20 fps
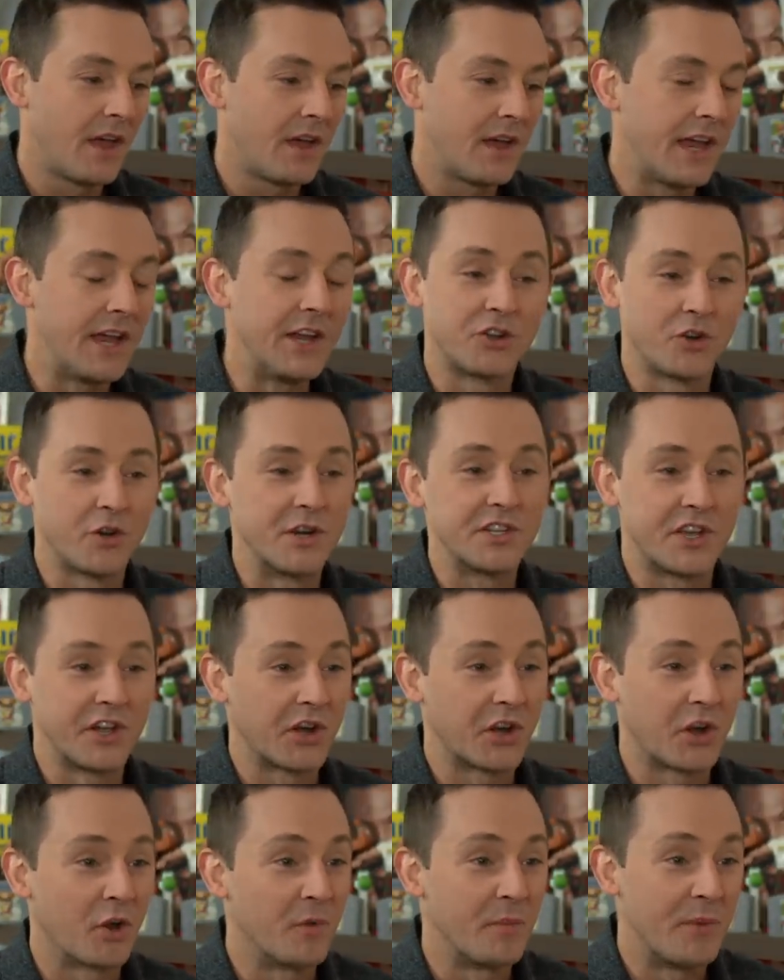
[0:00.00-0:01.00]
injuries can
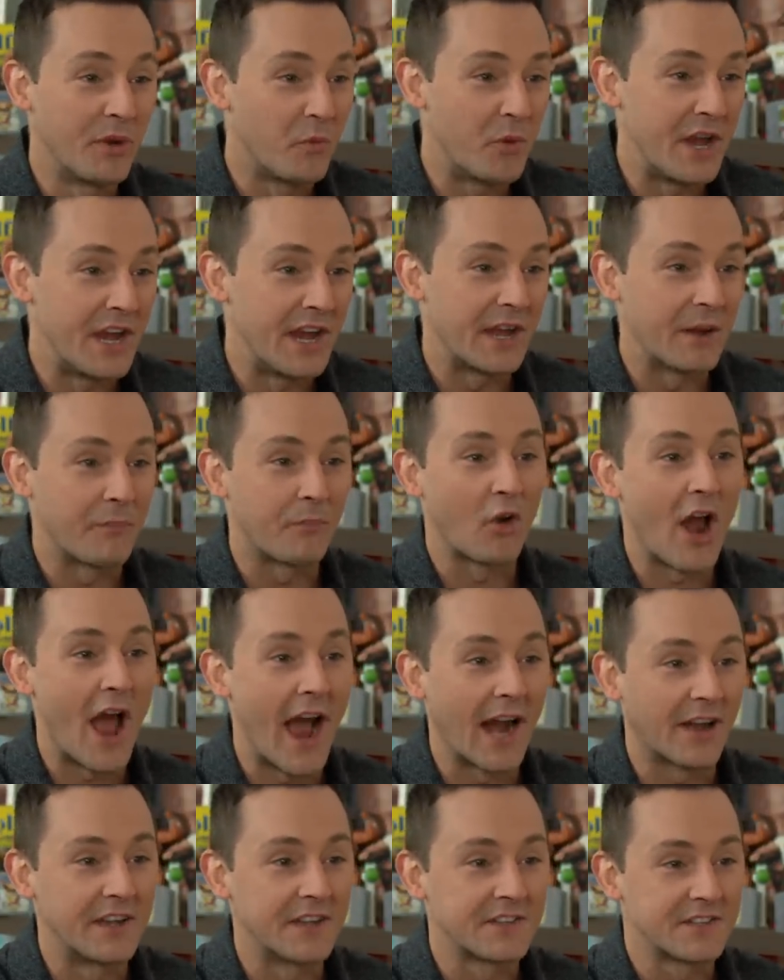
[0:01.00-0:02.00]
occur midweek at
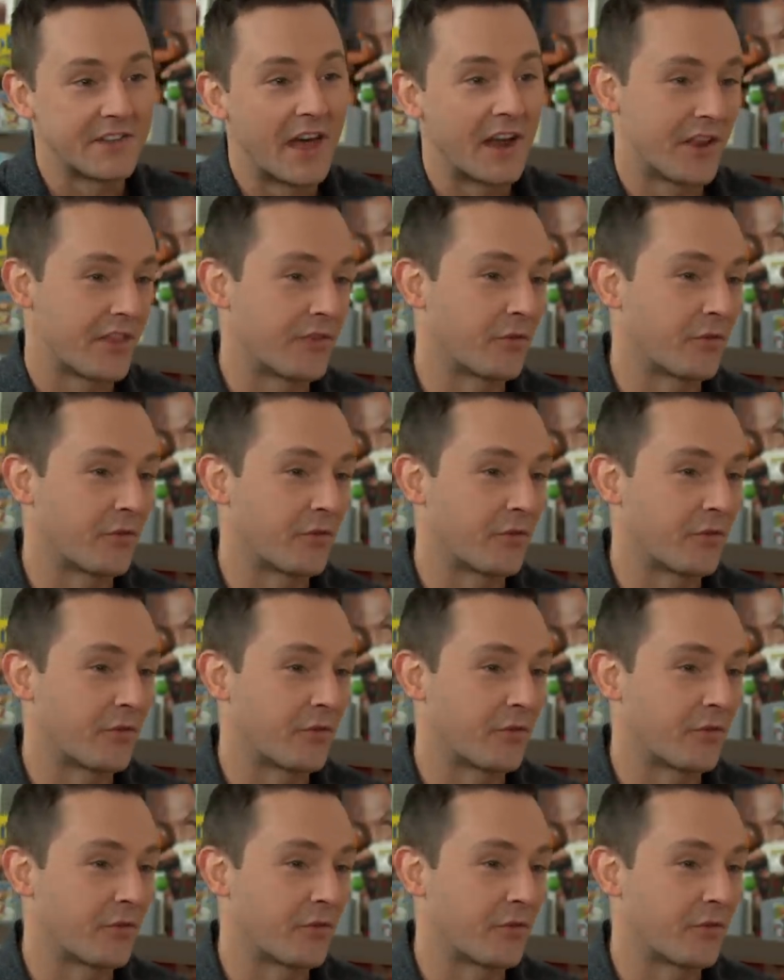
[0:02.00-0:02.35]
practice, and then it